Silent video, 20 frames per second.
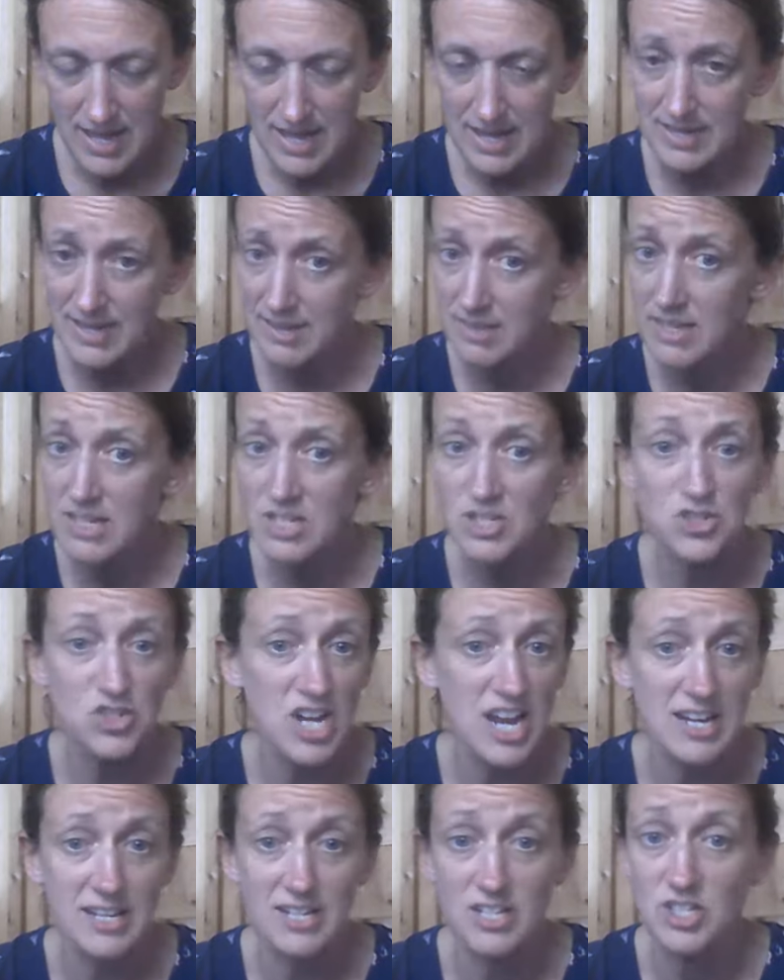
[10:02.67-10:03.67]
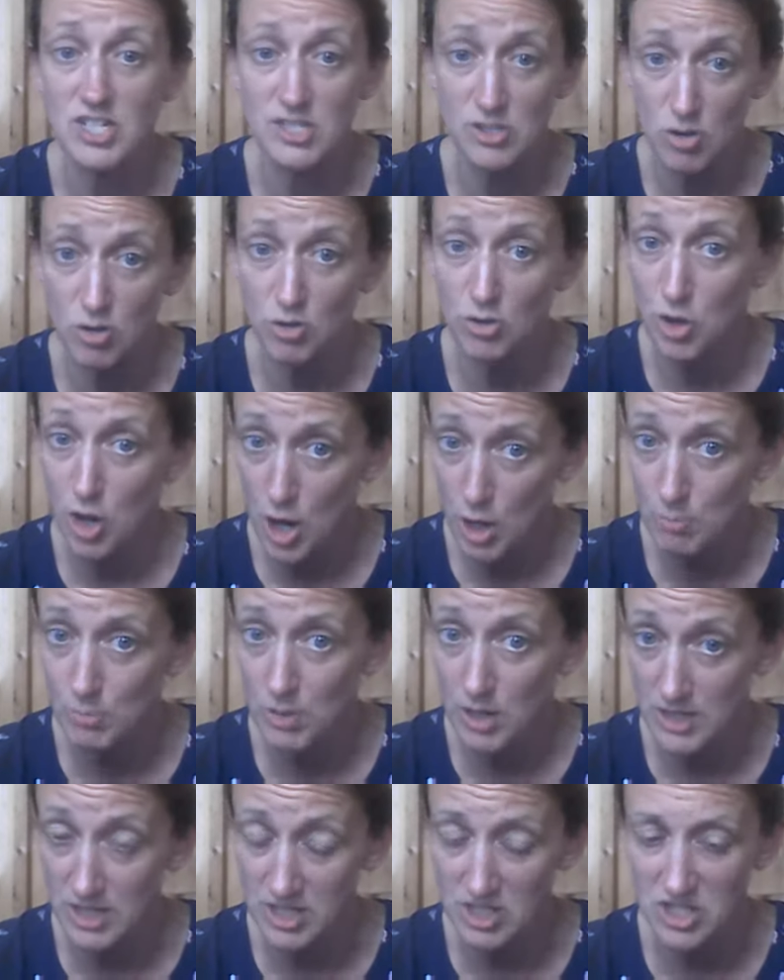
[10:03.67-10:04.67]
Now, this challenge is not on your home learning
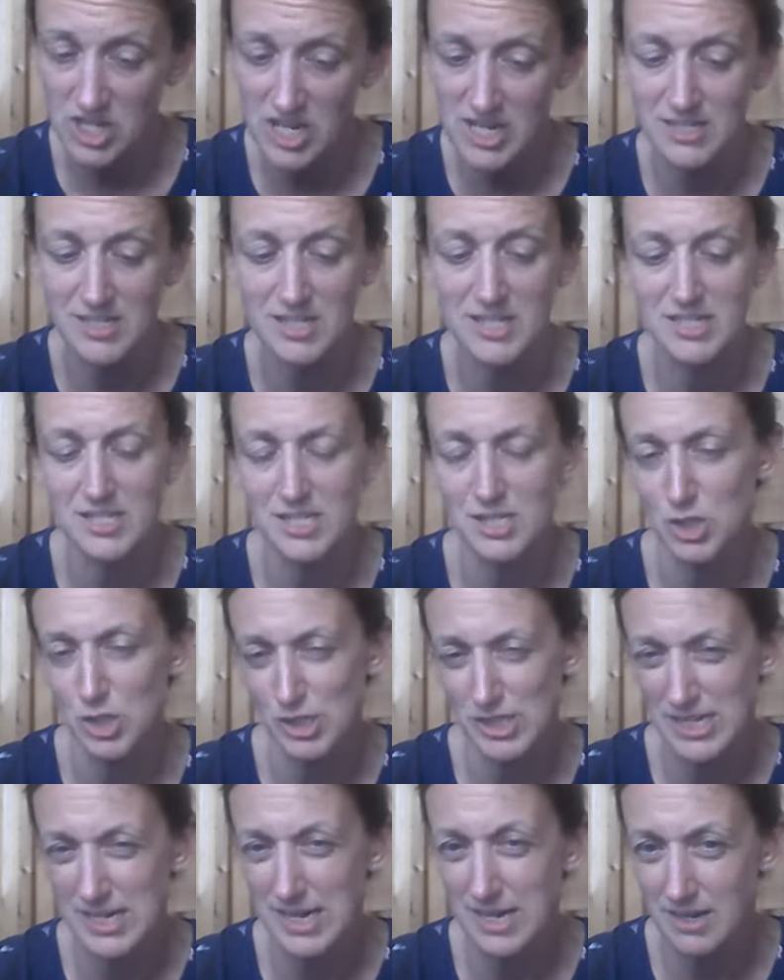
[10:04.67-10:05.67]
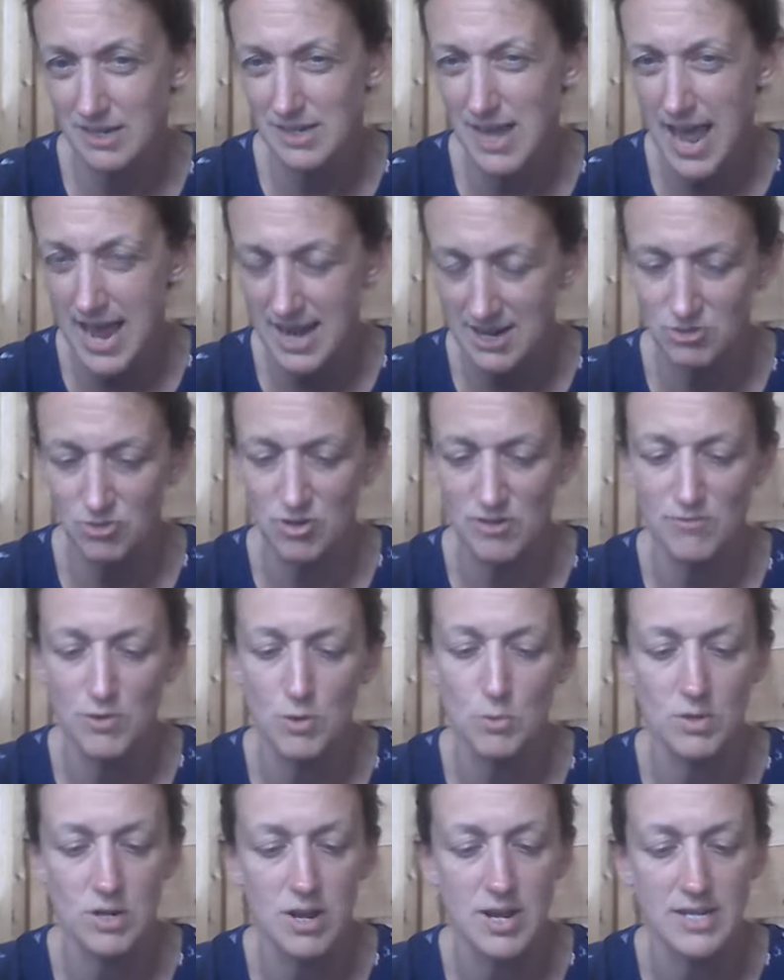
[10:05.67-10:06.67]
sheet, so this is just a little bit extra if you
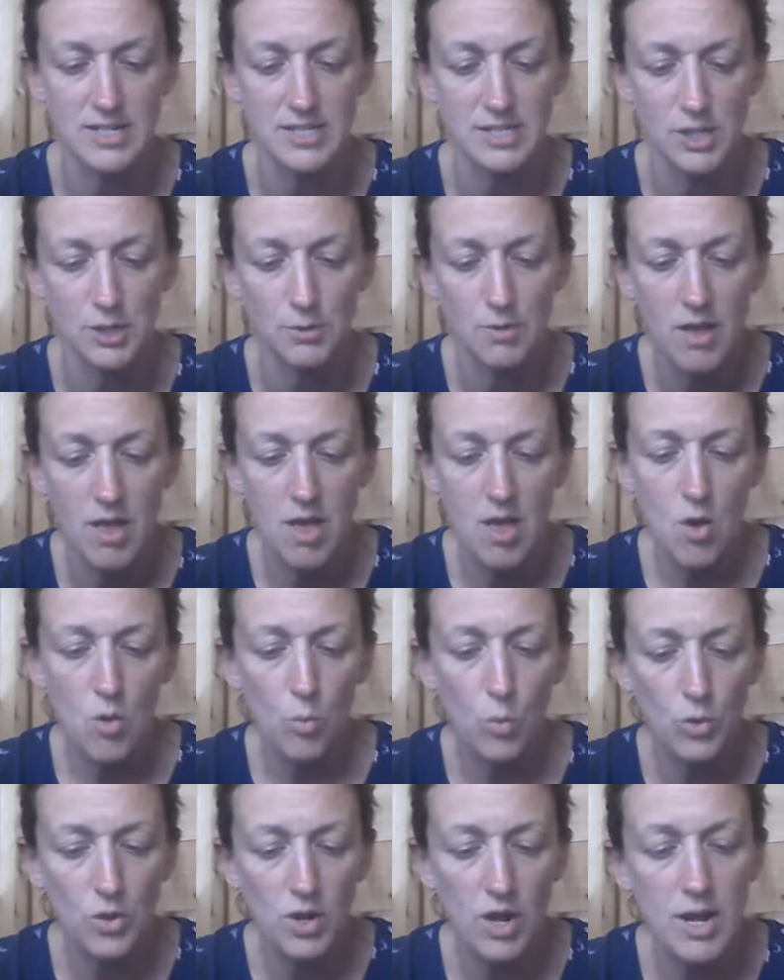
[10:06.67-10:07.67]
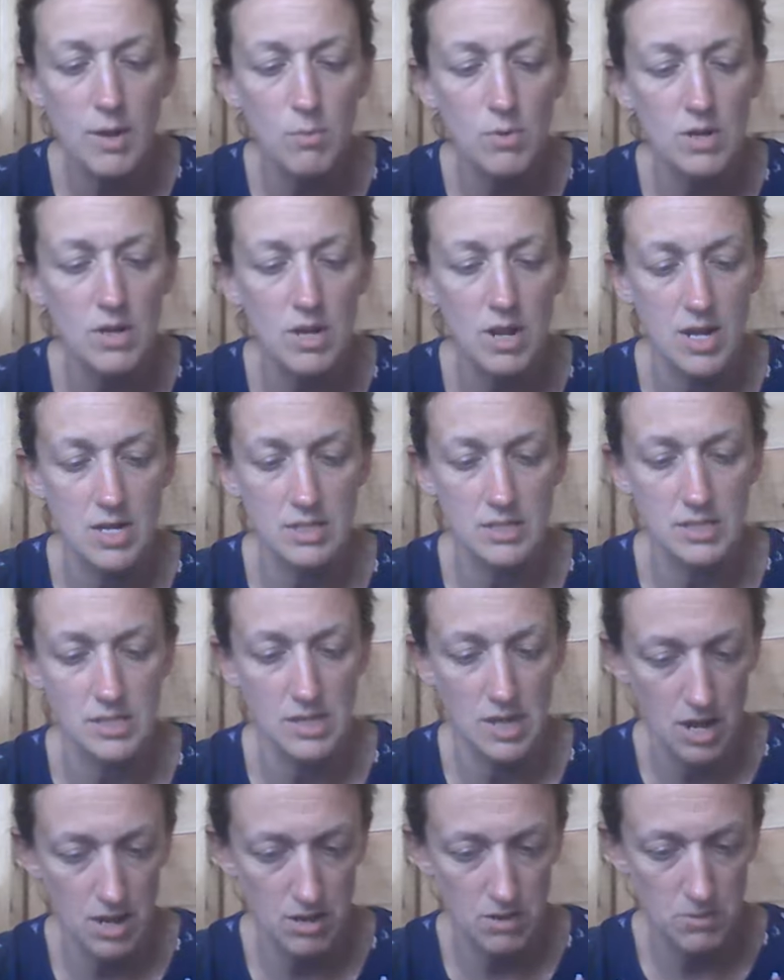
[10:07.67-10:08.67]
would like to. What I would like to know
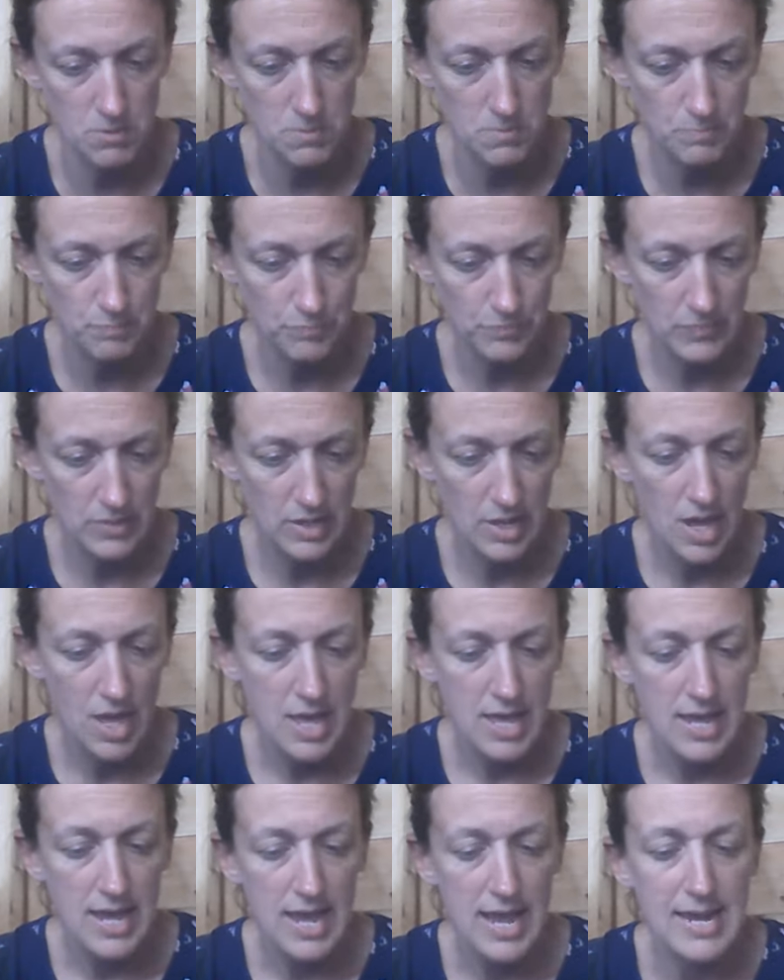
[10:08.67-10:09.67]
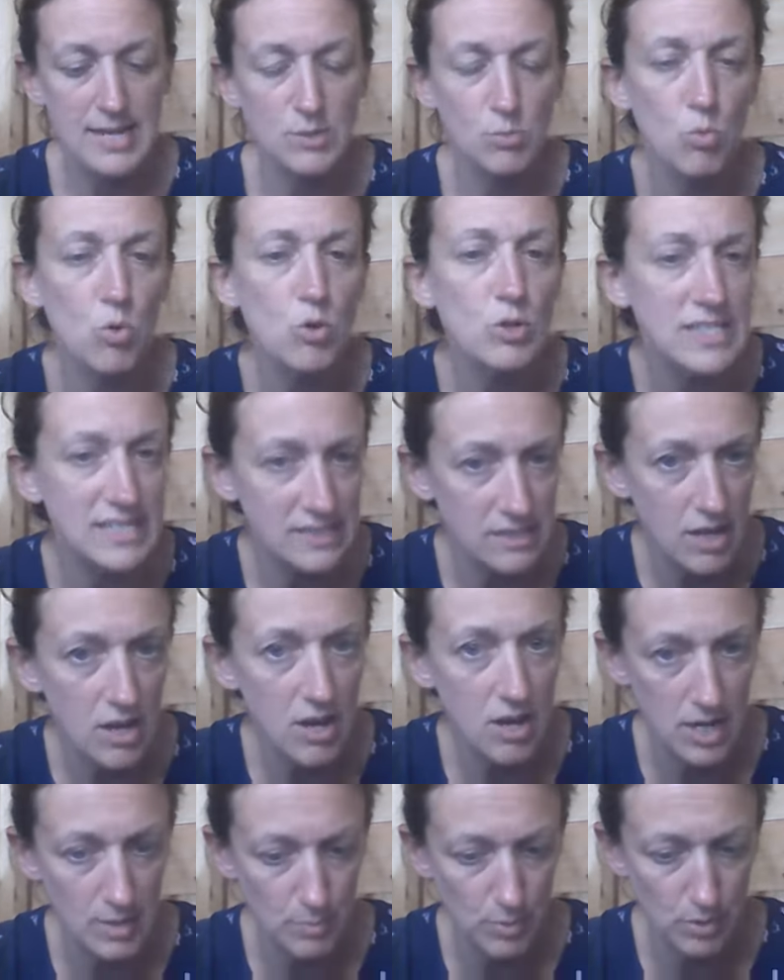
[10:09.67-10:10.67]
is, what is a
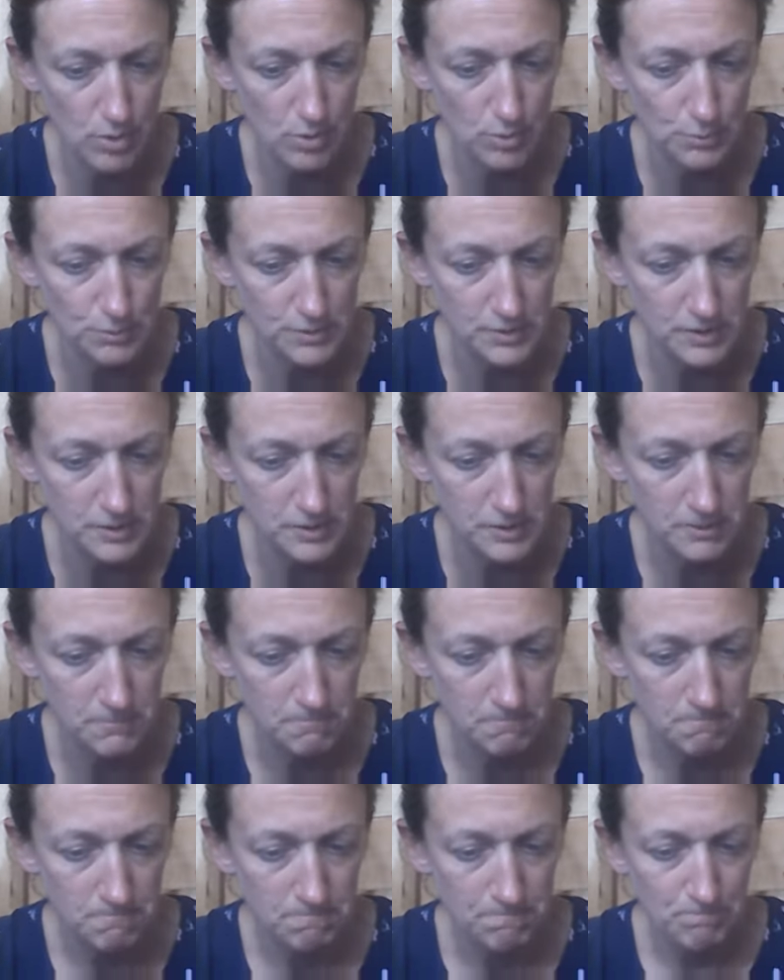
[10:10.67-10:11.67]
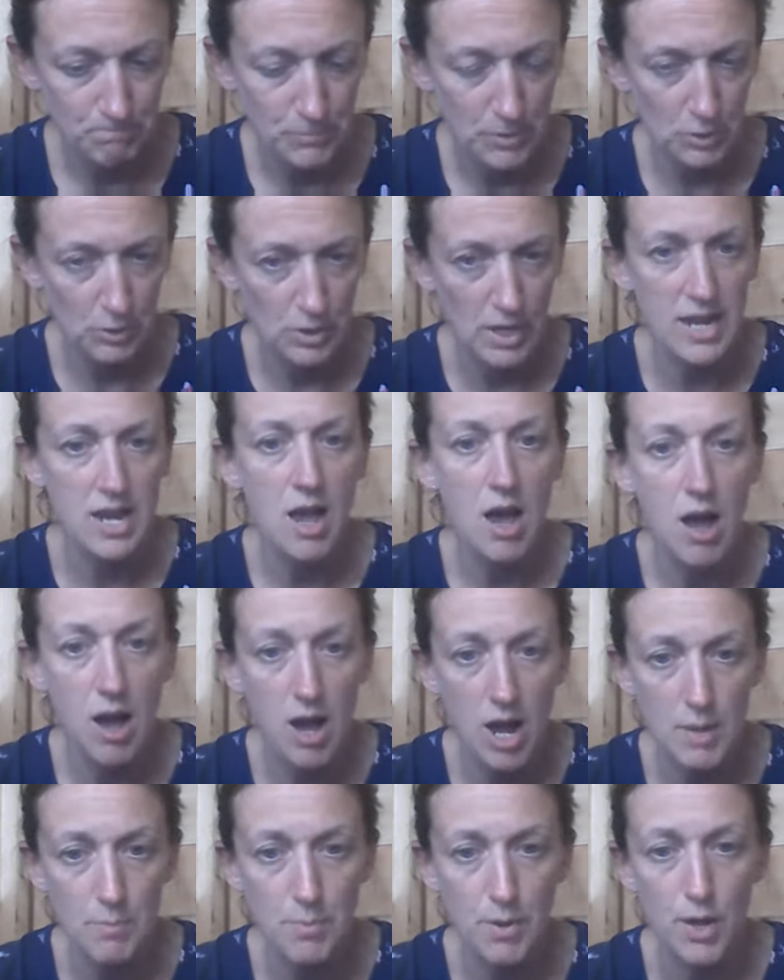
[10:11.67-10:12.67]
hypocaust? Okay,
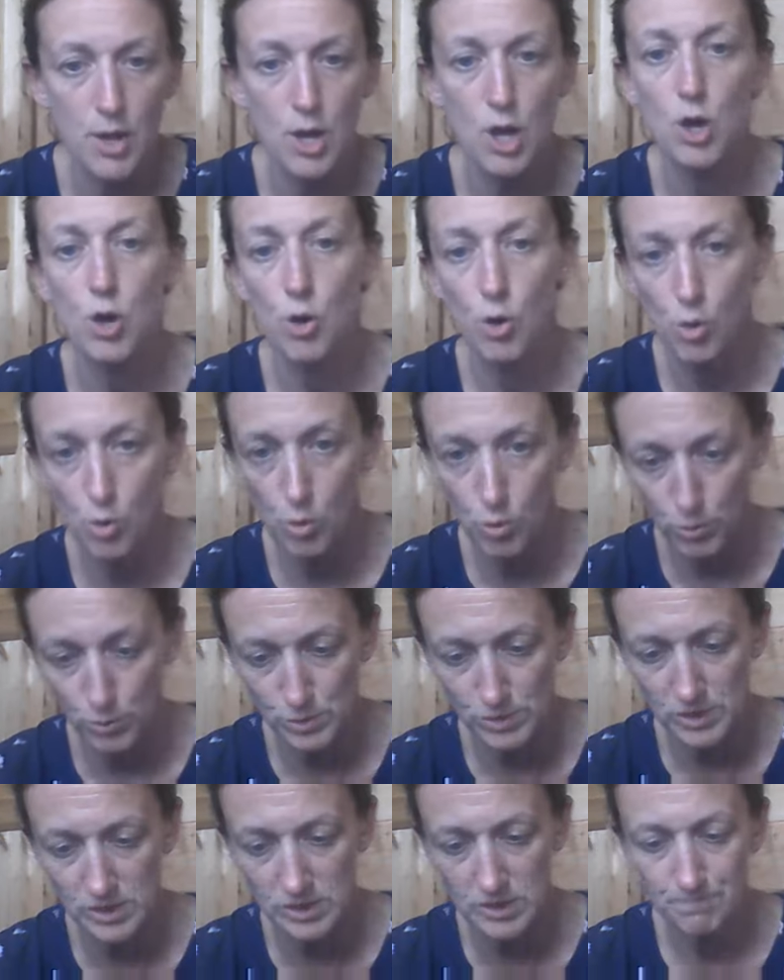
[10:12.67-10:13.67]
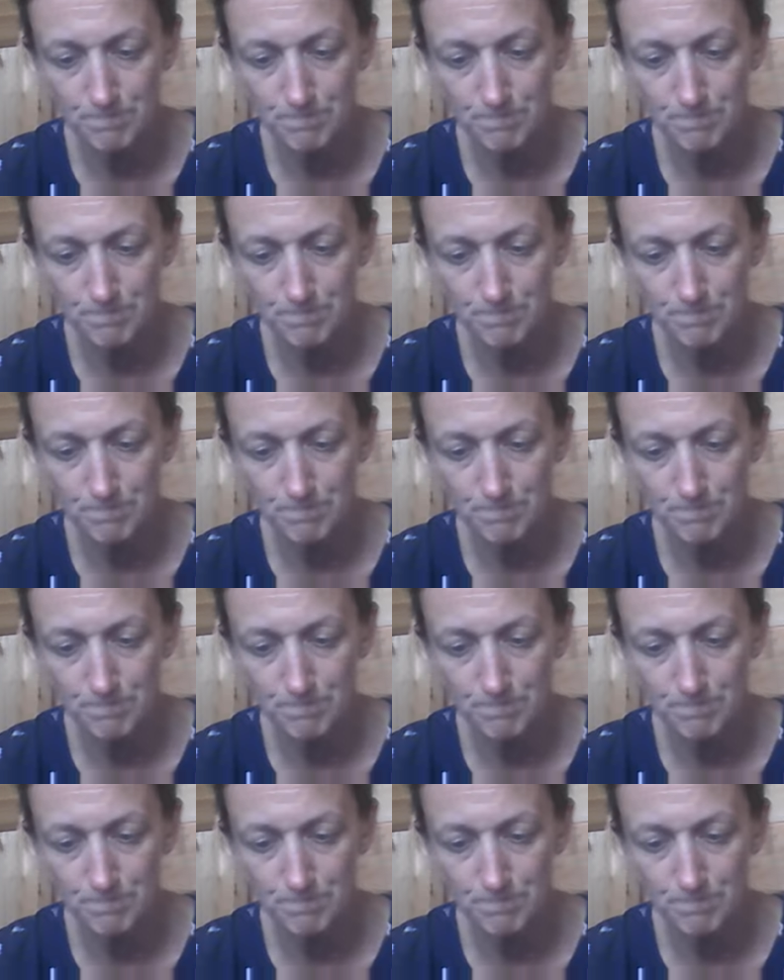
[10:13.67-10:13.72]
hypocaust.